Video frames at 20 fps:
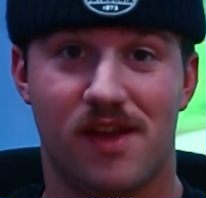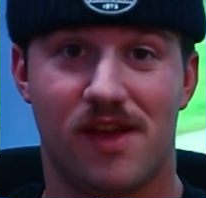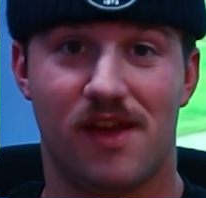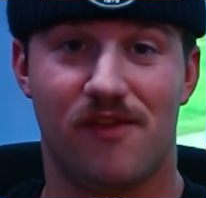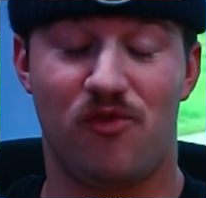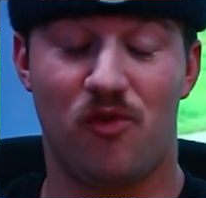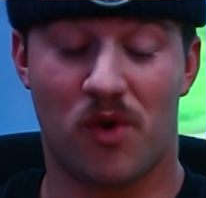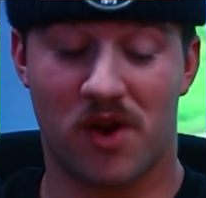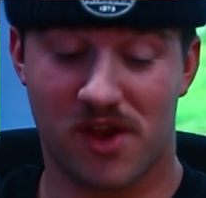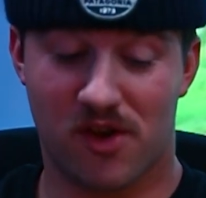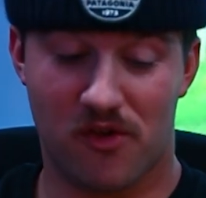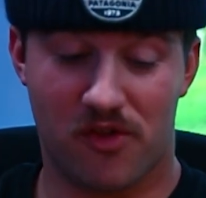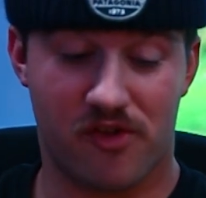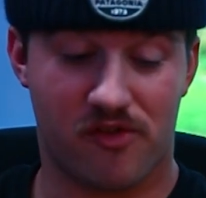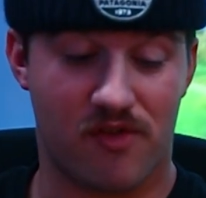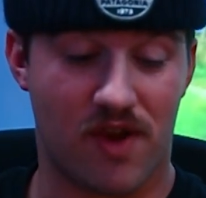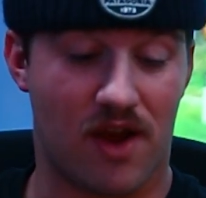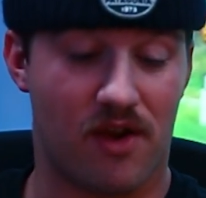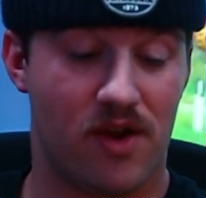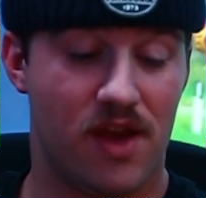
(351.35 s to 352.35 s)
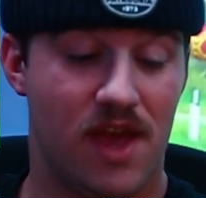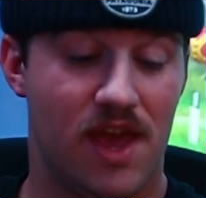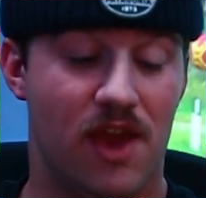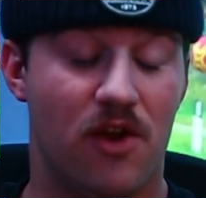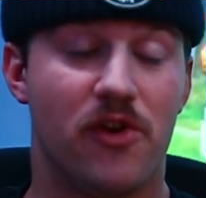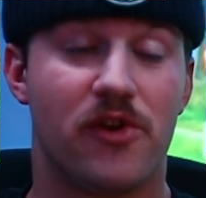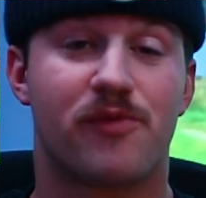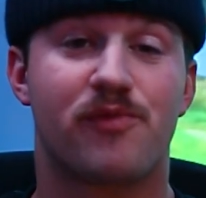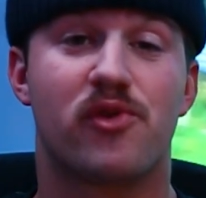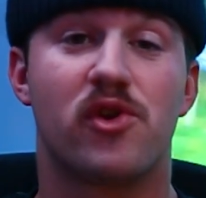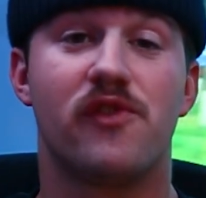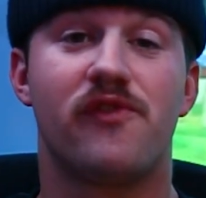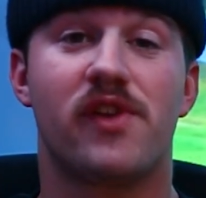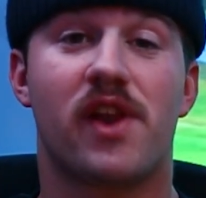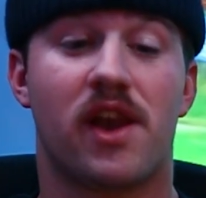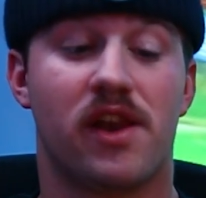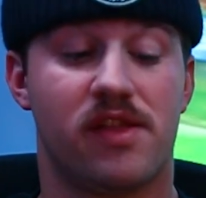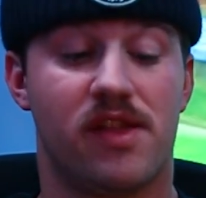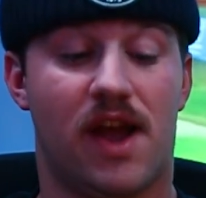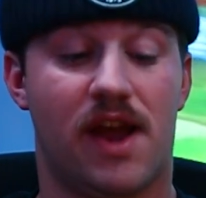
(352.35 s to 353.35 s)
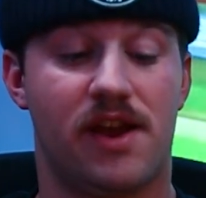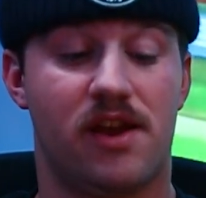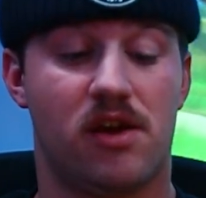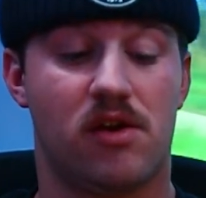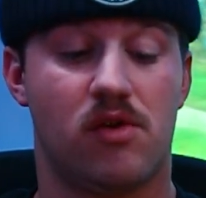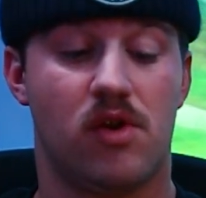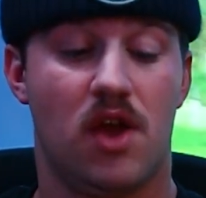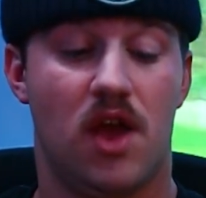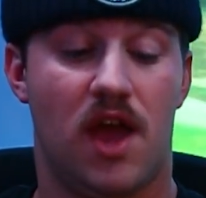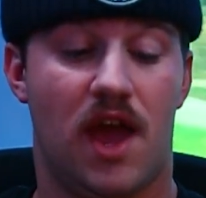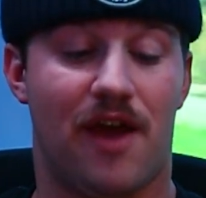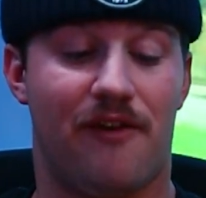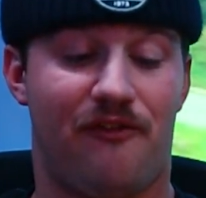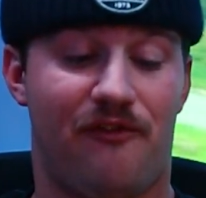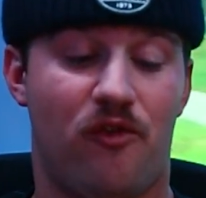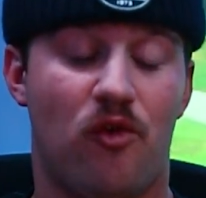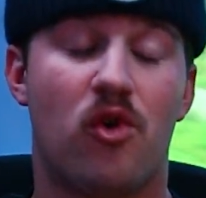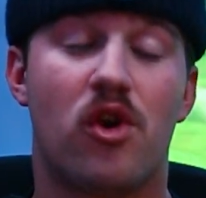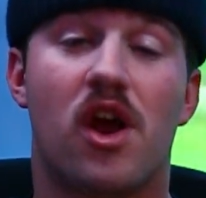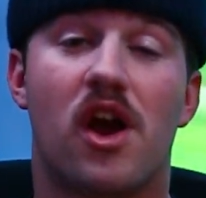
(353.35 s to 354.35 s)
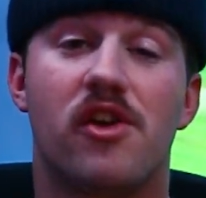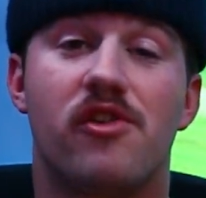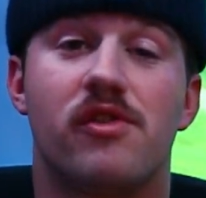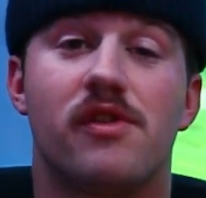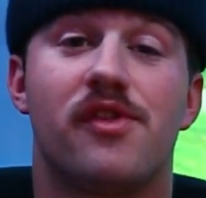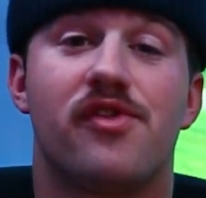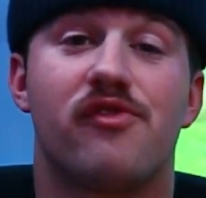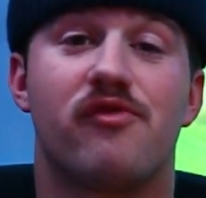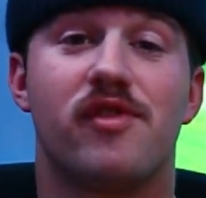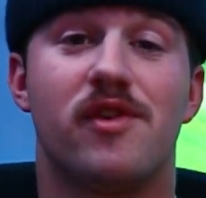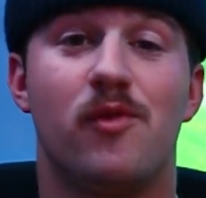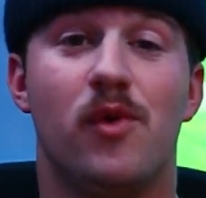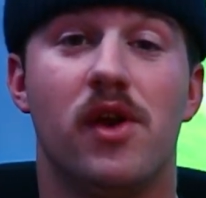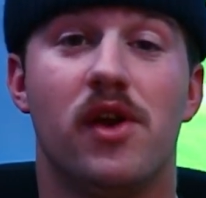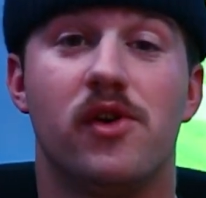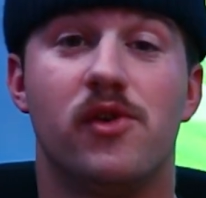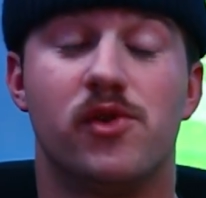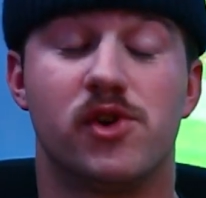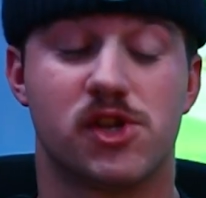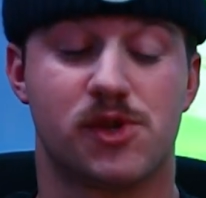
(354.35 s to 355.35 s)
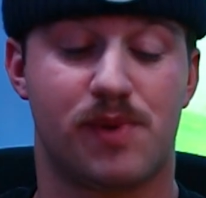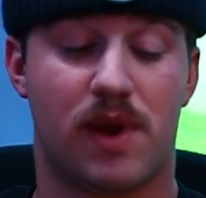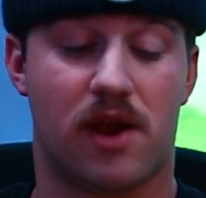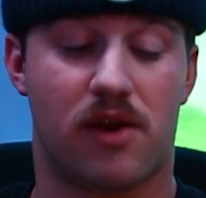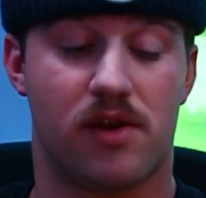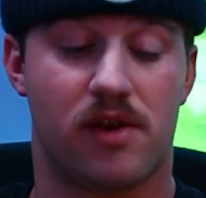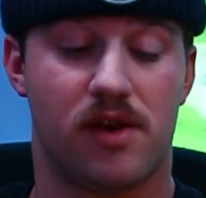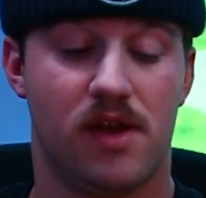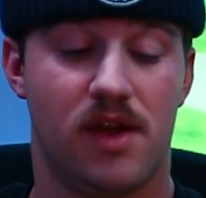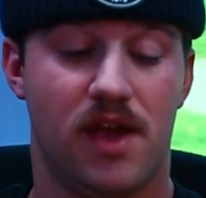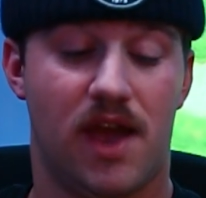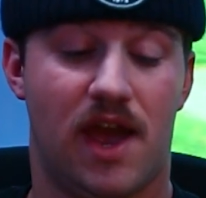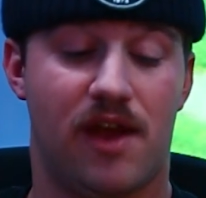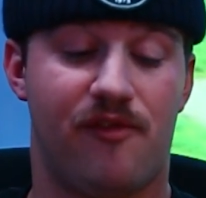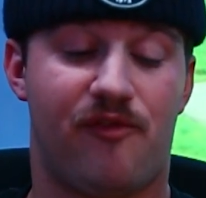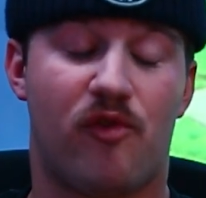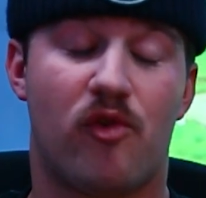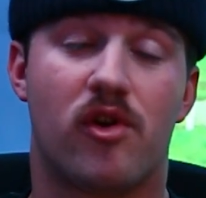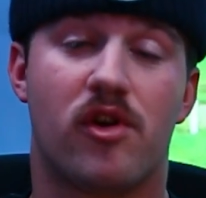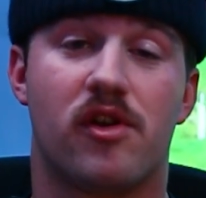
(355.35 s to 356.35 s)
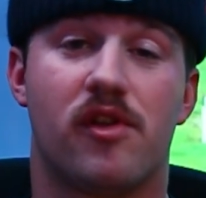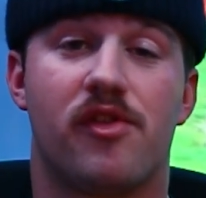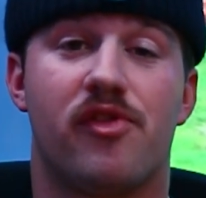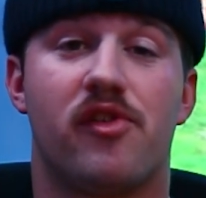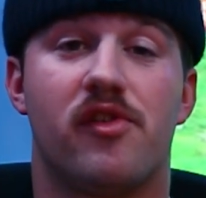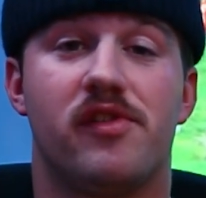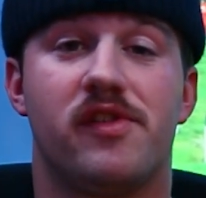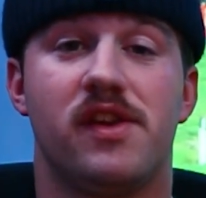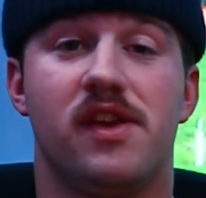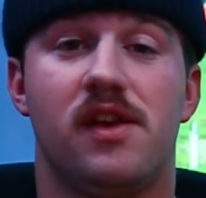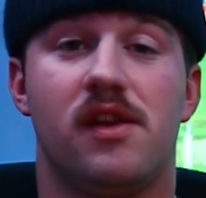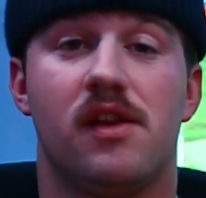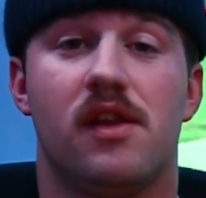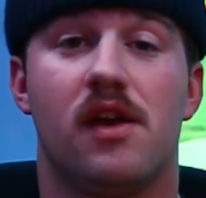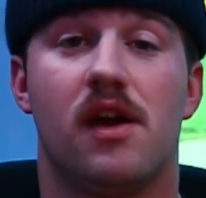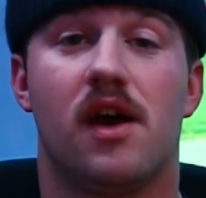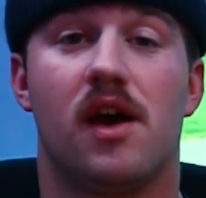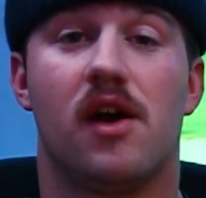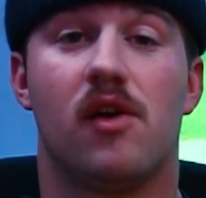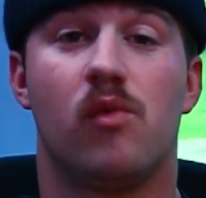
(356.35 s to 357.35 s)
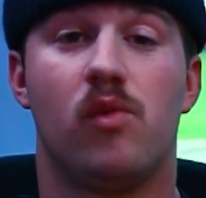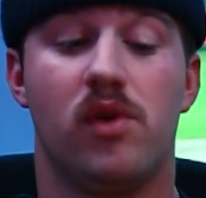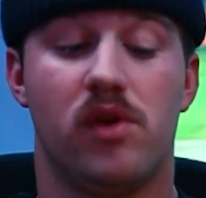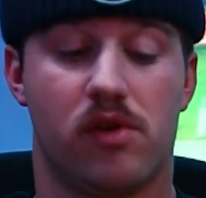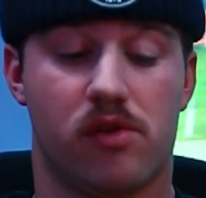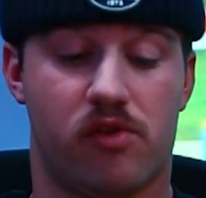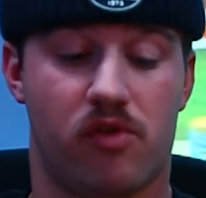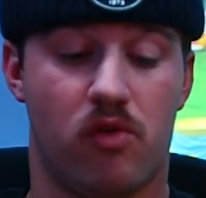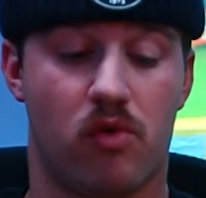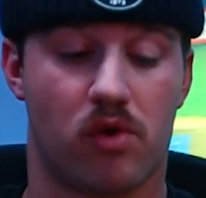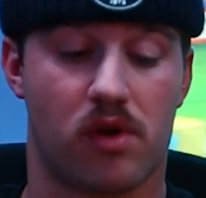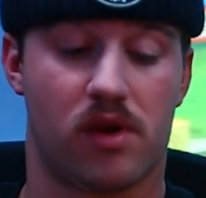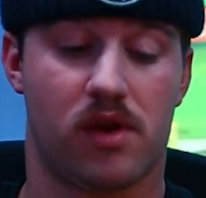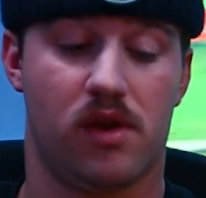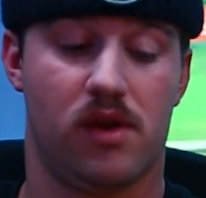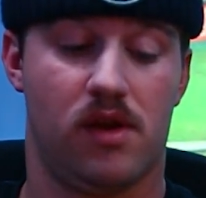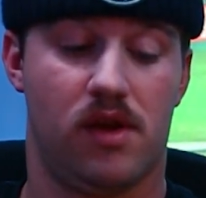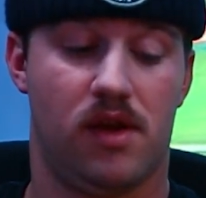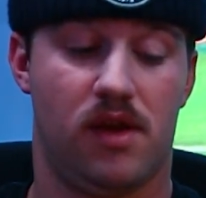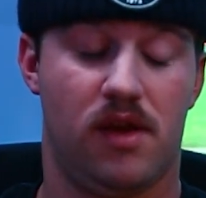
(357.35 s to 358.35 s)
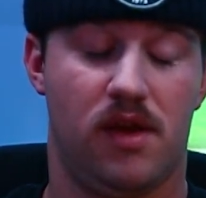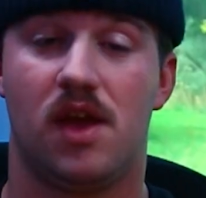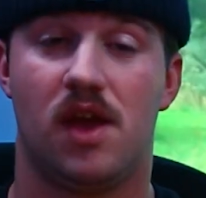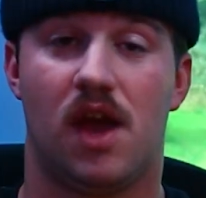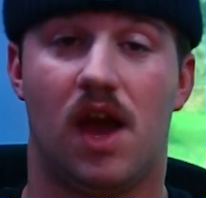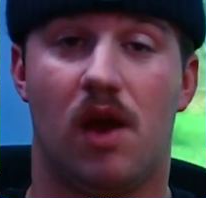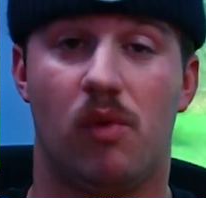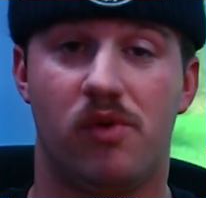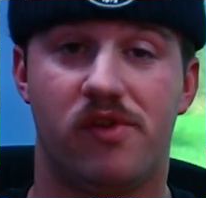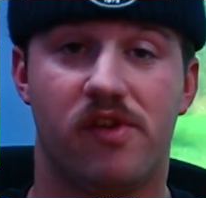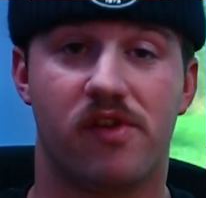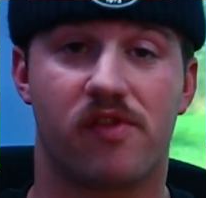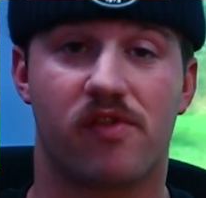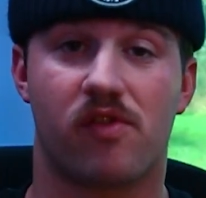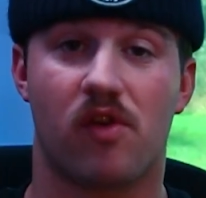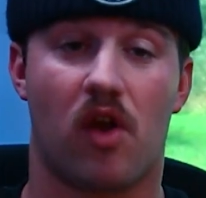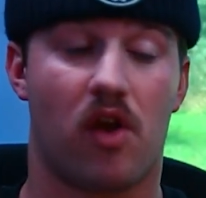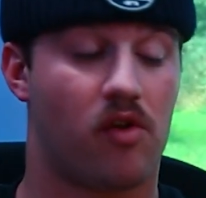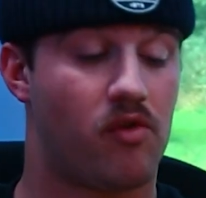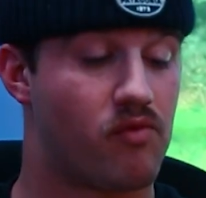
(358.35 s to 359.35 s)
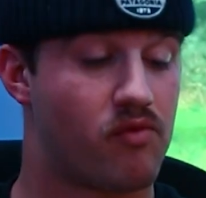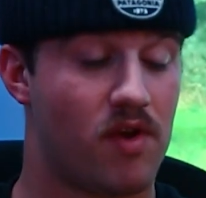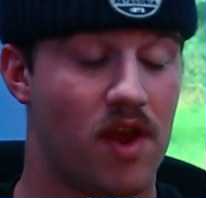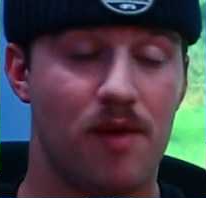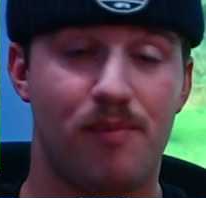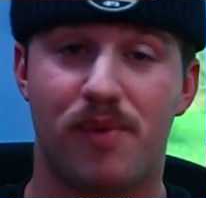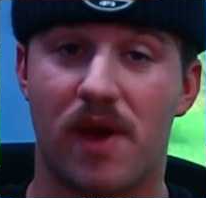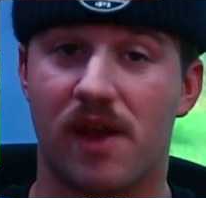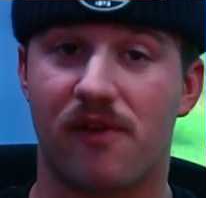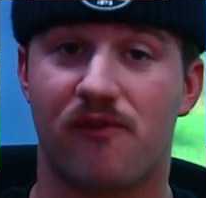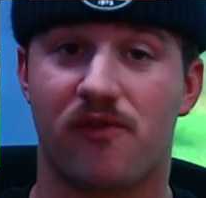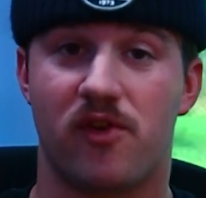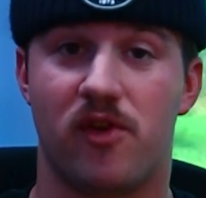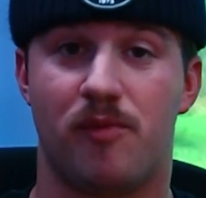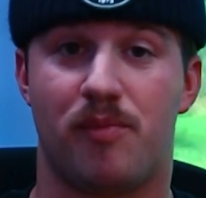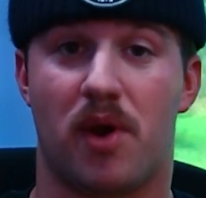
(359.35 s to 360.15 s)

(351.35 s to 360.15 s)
If you want to go this route, it was proven on a dyno at 403 wheel horsepower and 413 wheel torque, which is a great bang for your